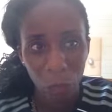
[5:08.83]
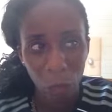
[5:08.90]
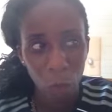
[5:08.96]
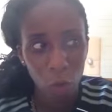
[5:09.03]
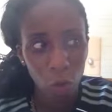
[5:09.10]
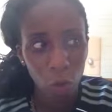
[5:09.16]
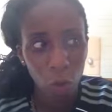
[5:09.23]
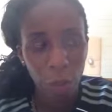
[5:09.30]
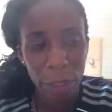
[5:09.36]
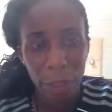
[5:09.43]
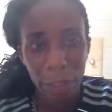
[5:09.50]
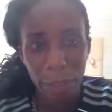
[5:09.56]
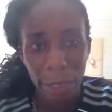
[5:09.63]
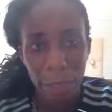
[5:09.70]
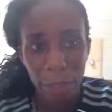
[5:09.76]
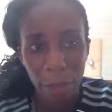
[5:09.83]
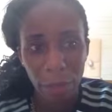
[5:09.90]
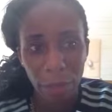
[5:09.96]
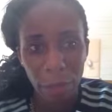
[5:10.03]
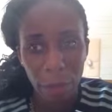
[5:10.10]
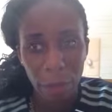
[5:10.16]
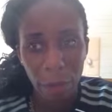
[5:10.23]
on trying to make
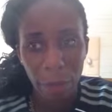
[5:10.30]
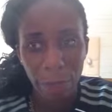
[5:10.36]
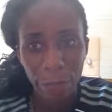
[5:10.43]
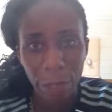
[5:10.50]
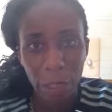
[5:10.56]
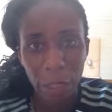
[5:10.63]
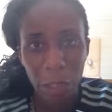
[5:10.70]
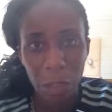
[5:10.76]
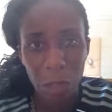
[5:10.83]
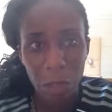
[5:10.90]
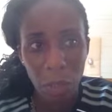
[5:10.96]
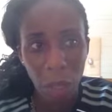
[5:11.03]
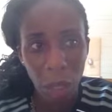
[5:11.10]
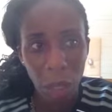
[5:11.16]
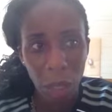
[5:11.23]
them think as